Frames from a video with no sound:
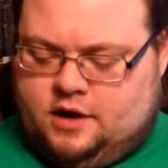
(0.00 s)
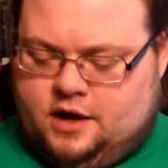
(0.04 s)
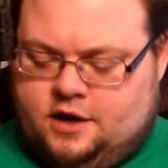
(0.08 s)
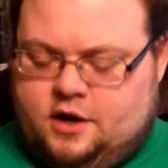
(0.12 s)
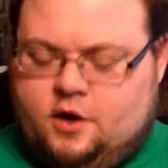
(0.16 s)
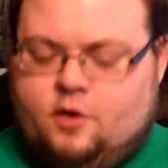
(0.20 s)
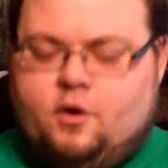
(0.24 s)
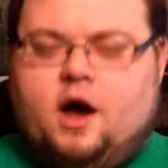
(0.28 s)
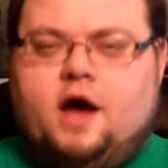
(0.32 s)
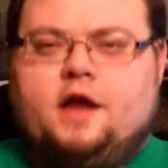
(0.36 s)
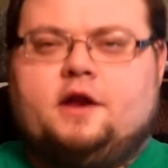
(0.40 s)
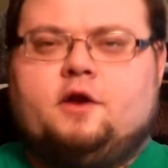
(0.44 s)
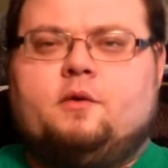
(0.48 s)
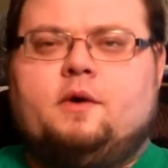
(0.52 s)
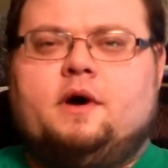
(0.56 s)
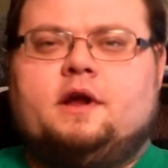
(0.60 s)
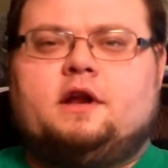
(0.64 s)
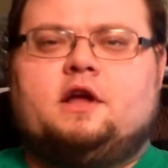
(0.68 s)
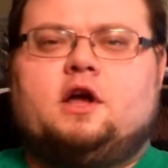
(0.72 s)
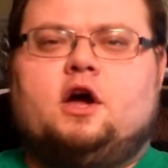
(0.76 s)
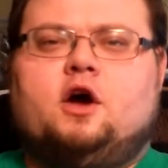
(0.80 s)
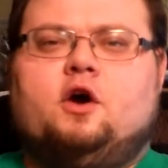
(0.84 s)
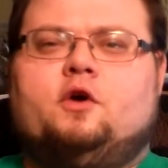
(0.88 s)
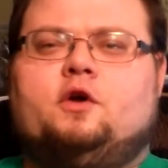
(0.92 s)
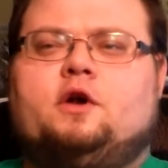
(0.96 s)
I don't
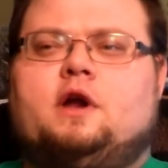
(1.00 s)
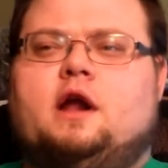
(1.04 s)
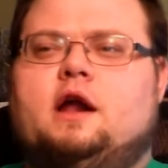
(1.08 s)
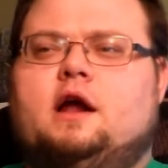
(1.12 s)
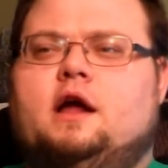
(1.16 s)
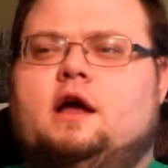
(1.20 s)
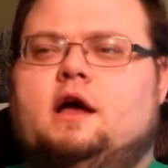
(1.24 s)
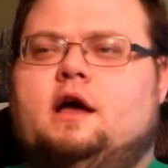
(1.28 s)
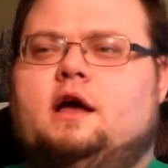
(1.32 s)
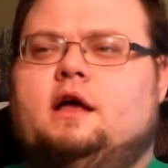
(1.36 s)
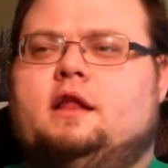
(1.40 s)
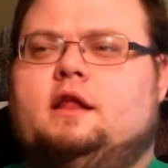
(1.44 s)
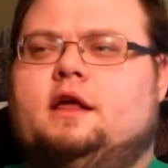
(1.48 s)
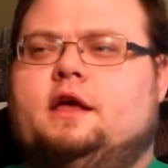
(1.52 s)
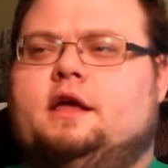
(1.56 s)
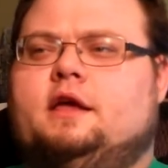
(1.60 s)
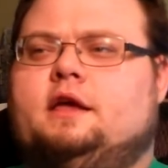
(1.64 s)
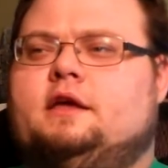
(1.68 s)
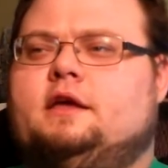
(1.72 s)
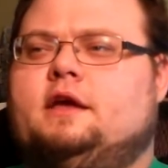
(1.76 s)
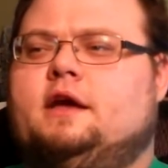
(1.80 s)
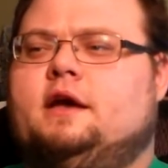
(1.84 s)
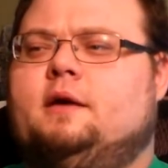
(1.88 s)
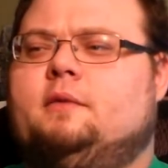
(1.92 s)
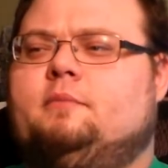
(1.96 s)
want to go
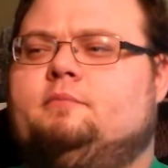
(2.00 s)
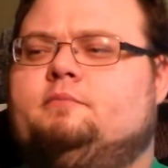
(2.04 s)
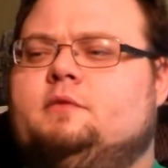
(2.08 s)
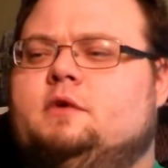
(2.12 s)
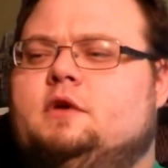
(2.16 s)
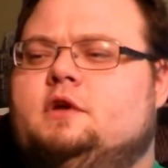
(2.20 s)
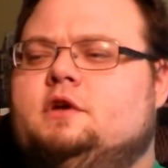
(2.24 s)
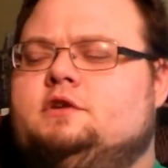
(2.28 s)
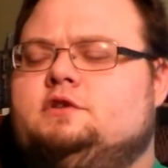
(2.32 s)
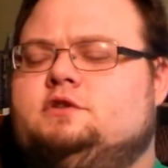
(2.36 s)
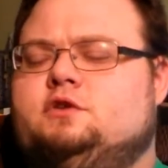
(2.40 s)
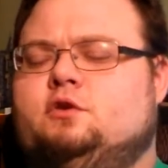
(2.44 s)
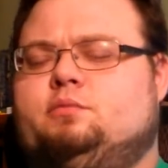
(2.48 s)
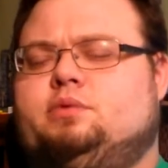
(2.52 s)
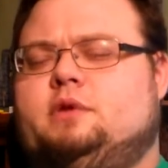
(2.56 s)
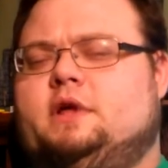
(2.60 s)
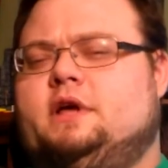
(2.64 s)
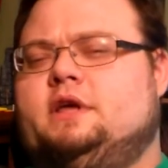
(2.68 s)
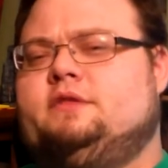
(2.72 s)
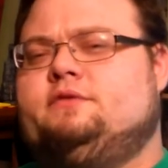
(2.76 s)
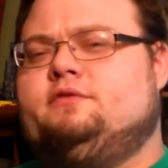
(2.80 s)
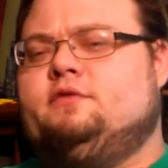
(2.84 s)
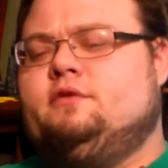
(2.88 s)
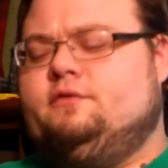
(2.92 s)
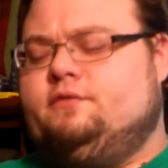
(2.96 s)
and do a
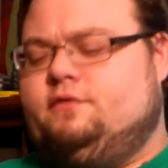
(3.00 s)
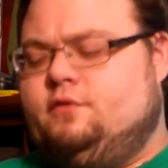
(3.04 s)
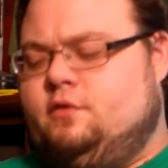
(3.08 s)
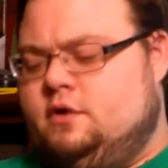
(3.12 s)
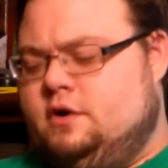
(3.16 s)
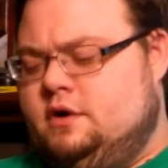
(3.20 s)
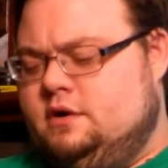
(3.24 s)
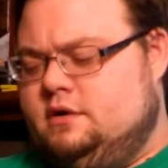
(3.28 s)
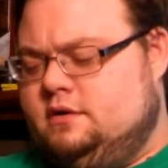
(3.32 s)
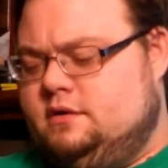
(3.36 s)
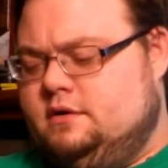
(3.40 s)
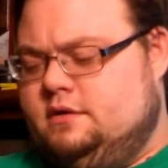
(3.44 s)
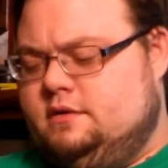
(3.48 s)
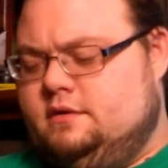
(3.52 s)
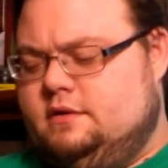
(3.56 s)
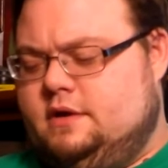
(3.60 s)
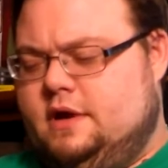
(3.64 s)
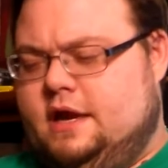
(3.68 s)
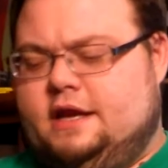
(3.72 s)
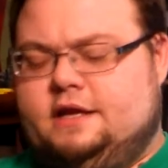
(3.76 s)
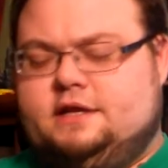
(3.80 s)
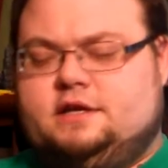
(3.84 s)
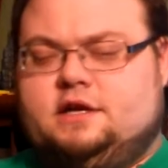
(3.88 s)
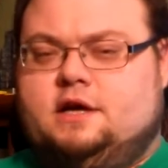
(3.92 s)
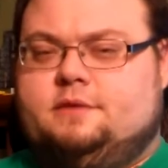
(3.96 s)
playthrough for it
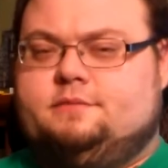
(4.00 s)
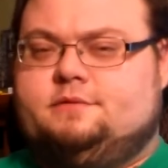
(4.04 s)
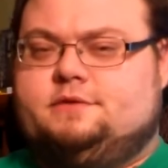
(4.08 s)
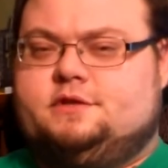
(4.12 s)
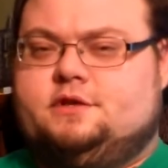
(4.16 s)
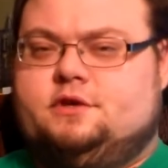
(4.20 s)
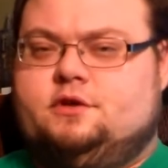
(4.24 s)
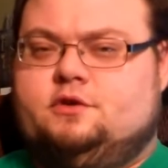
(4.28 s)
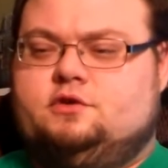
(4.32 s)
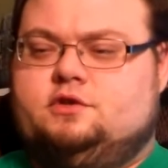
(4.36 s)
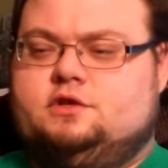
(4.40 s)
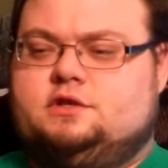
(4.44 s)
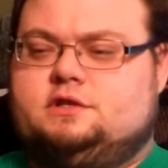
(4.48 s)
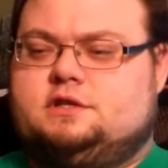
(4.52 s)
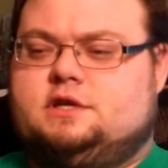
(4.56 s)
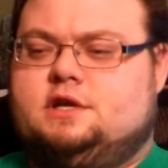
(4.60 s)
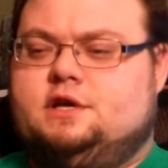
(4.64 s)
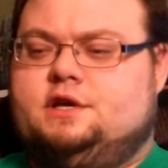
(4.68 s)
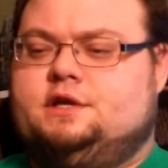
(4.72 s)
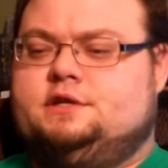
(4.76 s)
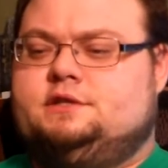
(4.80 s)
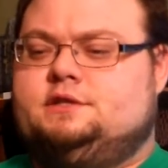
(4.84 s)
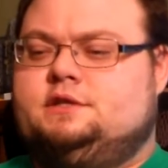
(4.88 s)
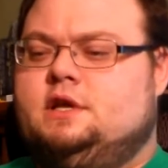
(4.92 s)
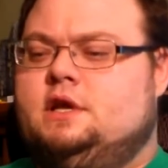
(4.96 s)
anytime soon, just
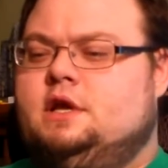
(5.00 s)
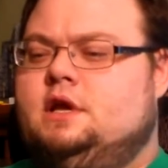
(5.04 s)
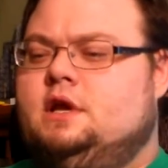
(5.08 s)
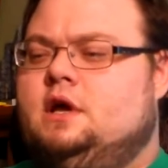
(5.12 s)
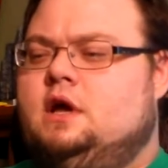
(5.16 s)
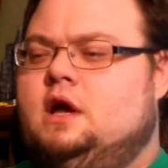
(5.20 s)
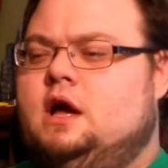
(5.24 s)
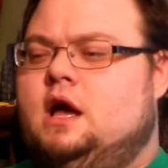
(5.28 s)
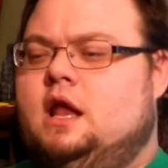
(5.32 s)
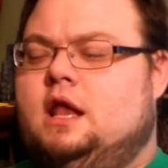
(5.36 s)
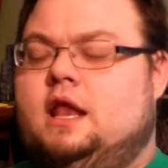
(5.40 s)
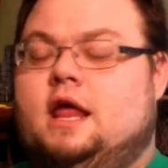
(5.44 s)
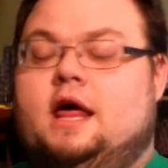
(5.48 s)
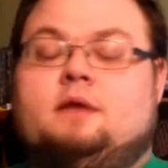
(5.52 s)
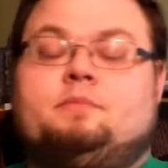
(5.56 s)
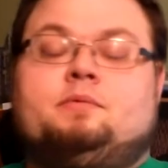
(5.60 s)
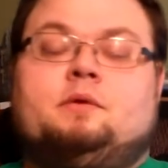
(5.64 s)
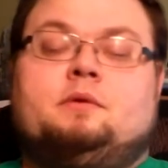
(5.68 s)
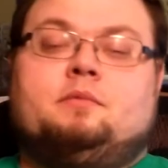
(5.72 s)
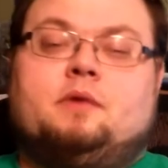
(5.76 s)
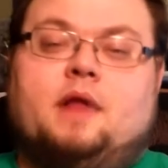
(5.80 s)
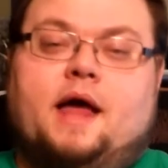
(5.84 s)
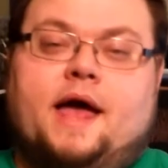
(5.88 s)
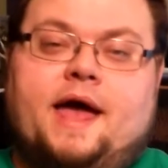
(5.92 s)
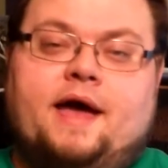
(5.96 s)
because a lot of
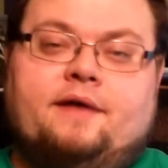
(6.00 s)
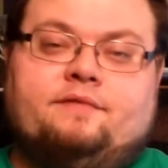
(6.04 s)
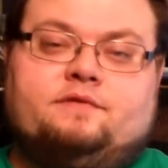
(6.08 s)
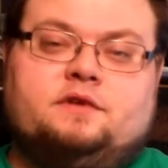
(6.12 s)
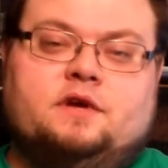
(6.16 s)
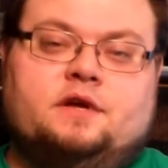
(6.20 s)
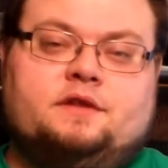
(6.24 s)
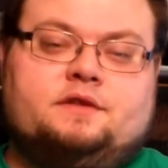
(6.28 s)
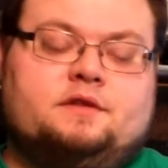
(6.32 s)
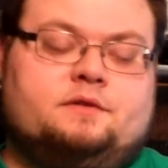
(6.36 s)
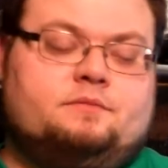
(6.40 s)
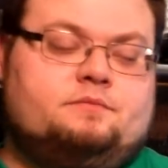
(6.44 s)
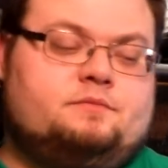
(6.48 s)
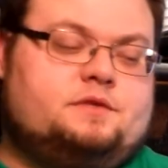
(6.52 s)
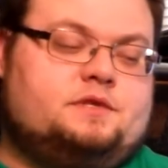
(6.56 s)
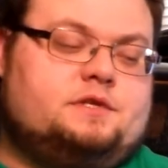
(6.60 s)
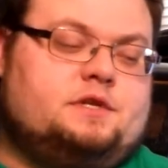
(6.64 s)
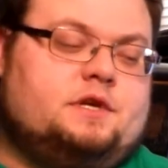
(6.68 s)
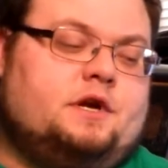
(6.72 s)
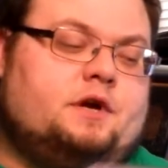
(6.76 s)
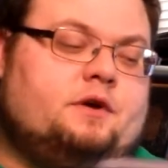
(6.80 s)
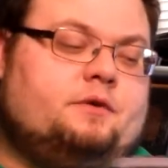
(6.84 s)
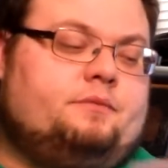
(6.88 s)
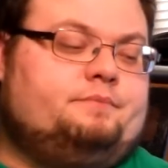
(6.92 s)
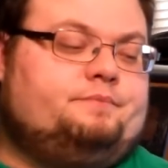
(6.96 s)
people have done them.
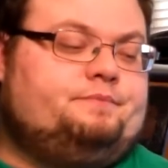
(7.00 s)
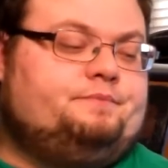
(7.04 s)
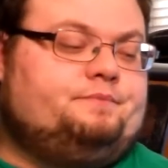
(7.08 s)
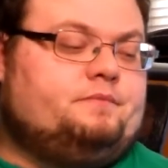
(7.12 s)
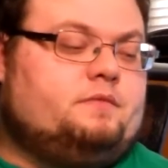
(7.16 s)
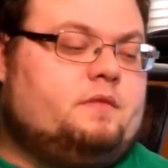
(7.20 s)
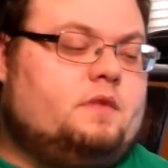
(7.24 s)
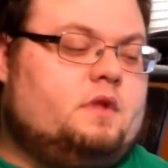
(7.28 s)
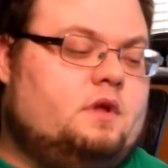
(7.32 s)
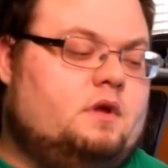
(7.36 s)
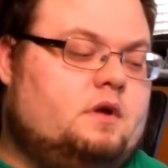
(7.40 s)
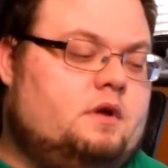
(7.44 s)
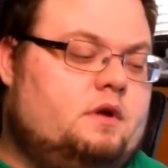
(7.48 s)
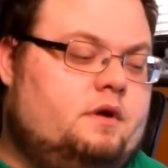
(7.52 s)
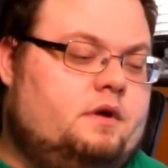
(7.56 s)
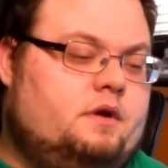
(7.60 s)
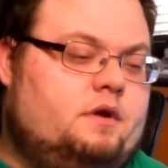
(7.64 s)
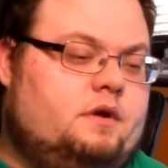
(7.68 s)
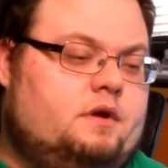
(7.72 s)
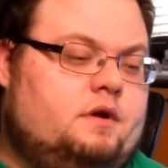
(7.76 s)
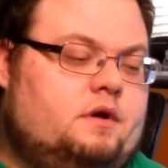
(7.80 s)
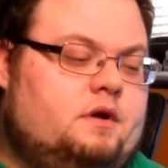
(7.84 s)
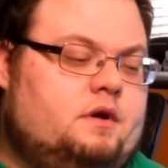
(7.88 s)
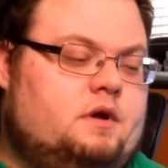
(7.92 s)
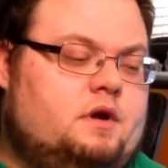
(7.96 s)
So
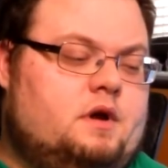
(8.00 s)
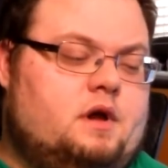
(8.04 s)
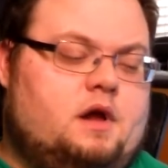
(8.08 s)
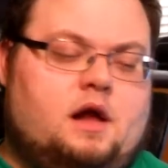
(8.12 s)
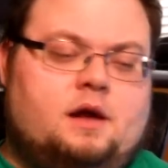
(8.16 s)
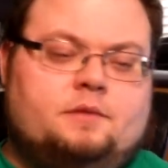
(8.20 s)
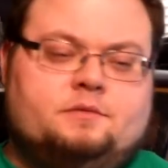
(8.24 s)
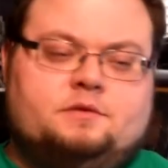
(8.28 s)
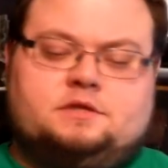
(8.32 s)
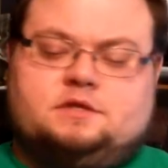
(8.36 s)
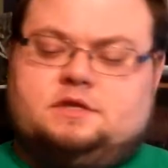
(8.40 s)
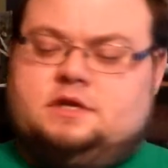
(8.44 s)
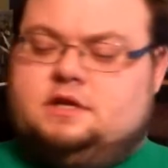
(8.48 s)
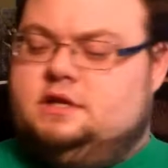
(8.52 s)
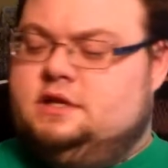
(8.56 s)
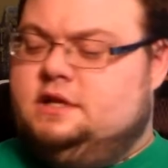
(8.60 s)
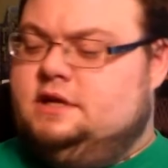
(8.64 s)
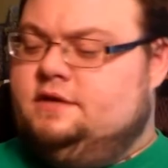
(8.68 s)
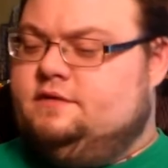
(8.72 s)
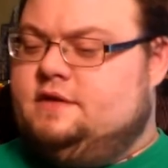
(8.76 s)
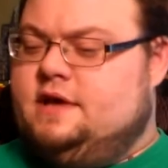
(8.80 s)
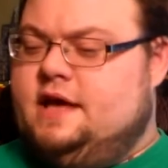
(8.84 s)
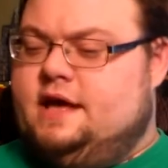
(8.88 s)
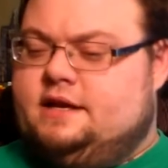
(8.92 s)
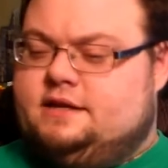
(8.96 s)
I'm just going to
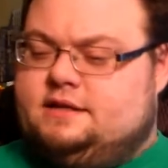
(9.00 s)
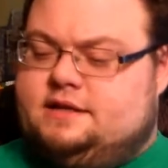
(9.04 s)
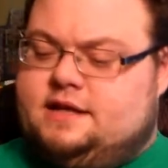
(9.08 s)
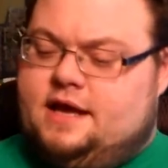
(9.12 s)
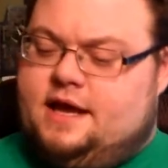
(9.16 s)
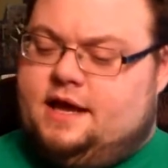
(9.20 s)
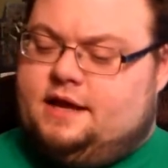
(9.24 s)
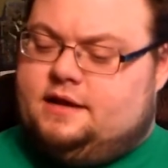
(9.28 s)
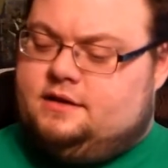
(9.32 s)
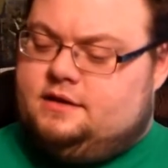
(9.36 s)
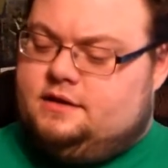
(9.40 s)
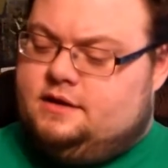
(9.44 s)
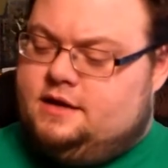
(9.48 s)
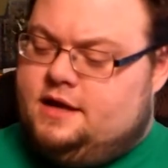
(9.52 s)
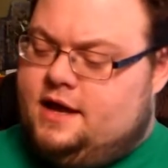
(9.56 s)
leave that at that.